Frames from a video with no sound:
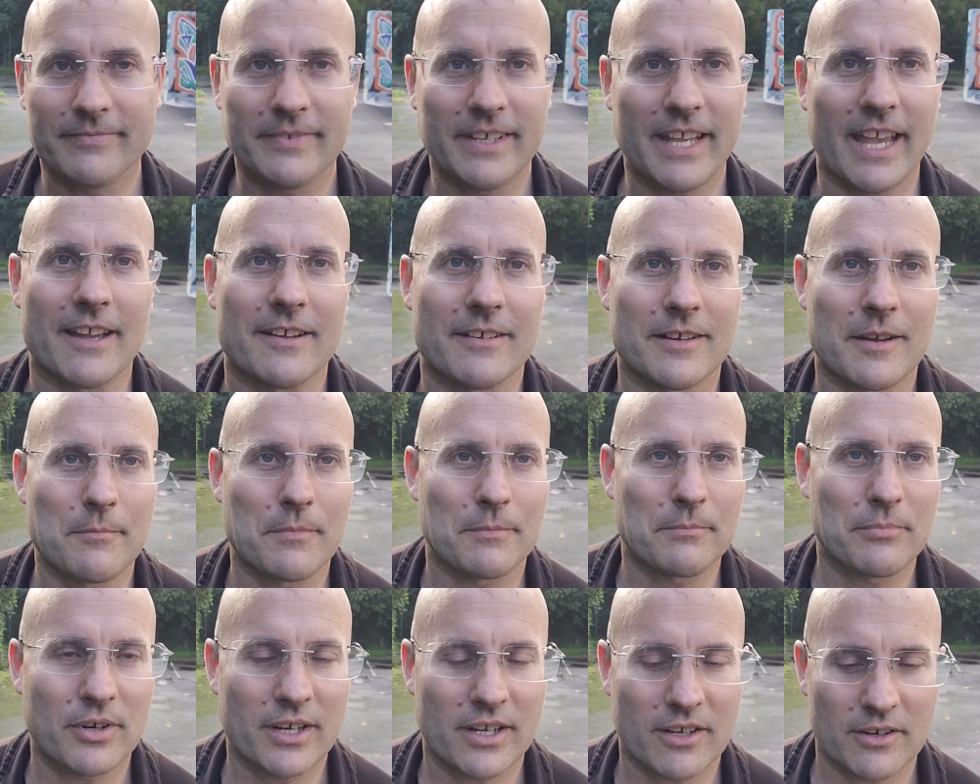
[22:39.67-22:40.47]
yeah,
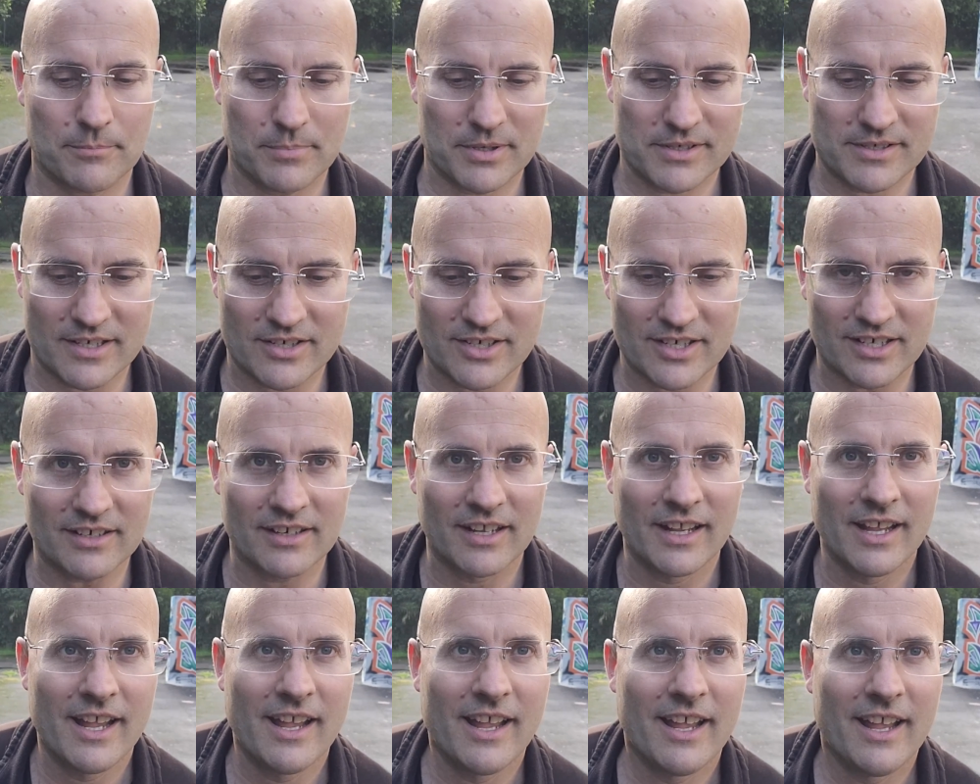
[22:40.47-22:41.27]
I'm in a pretty good
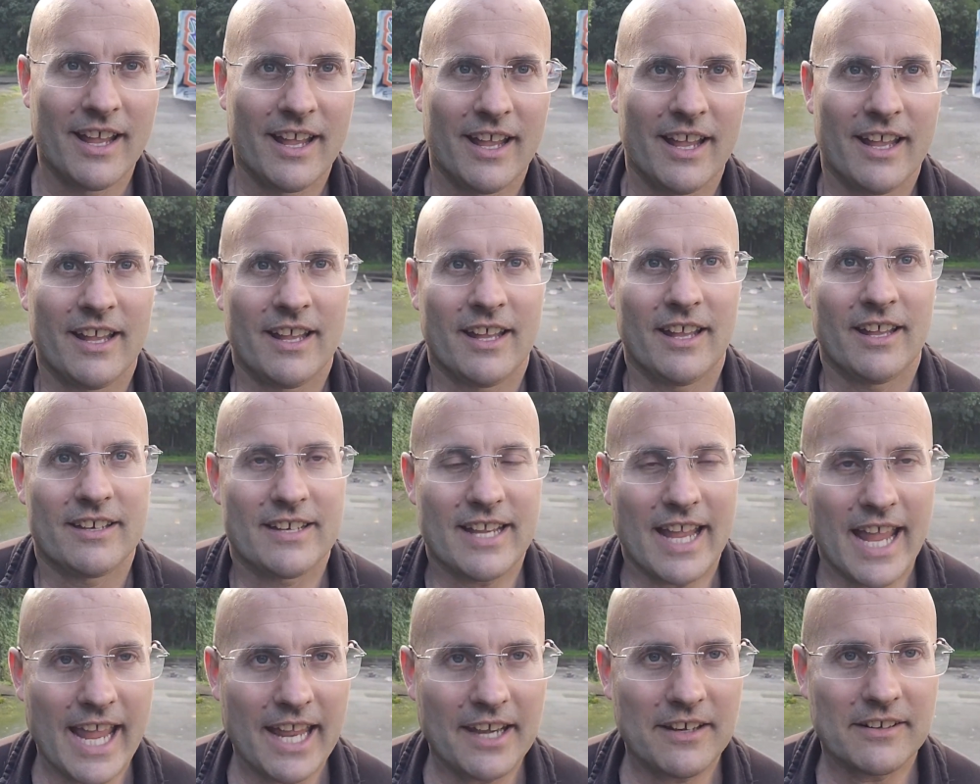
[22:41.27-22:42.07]
position
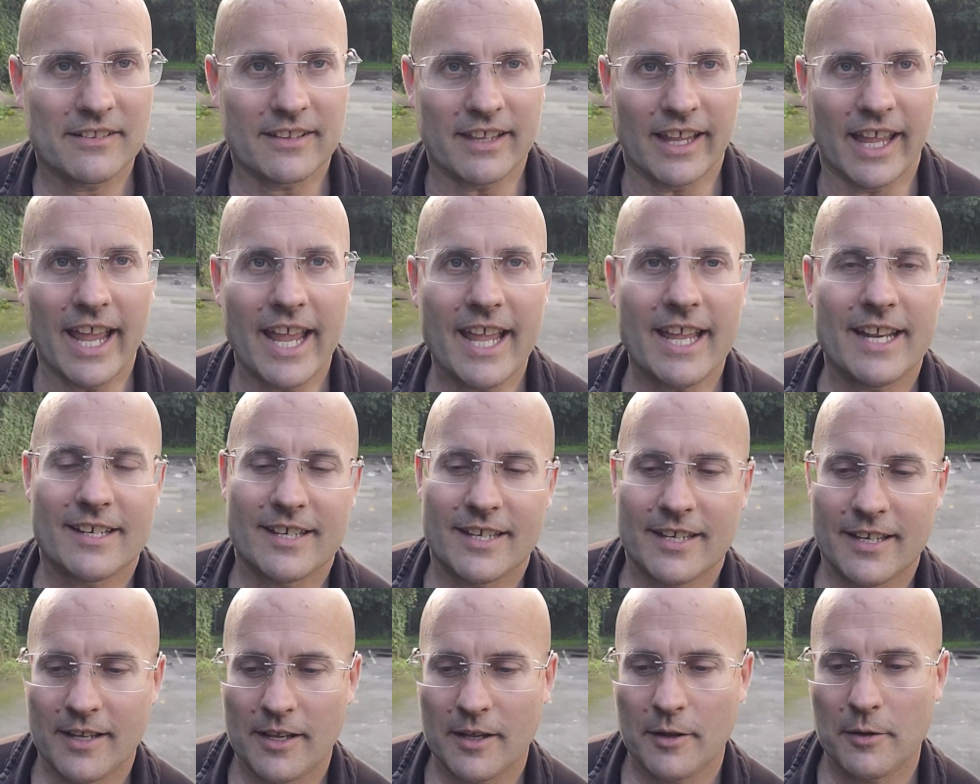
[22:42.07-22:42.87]
to handle
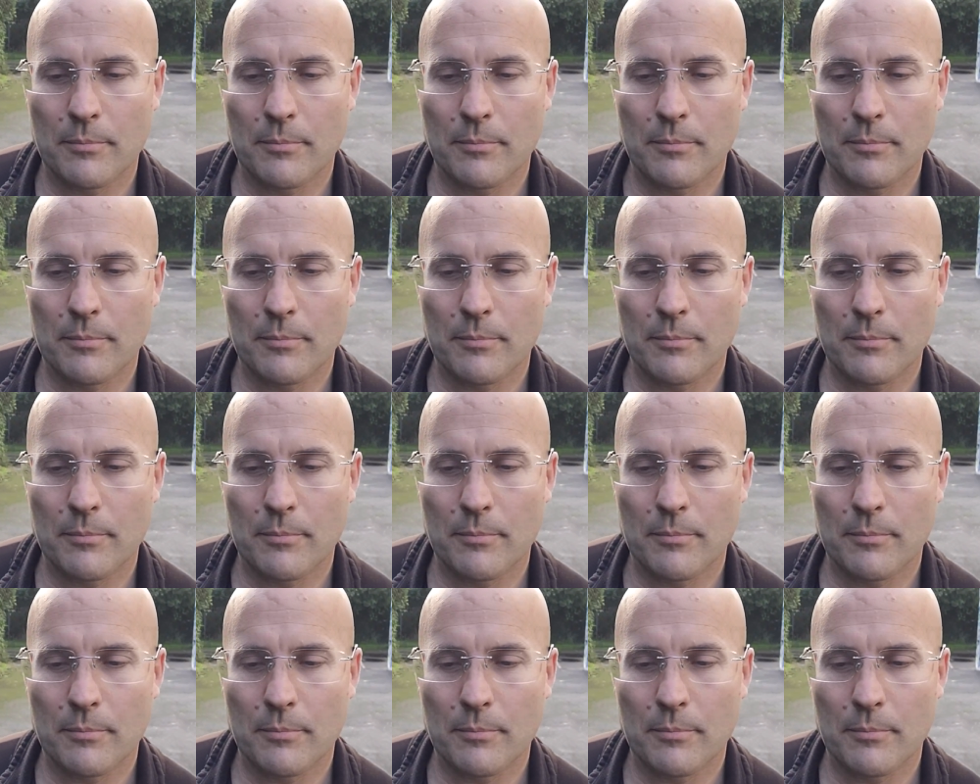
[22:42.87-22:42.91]
that.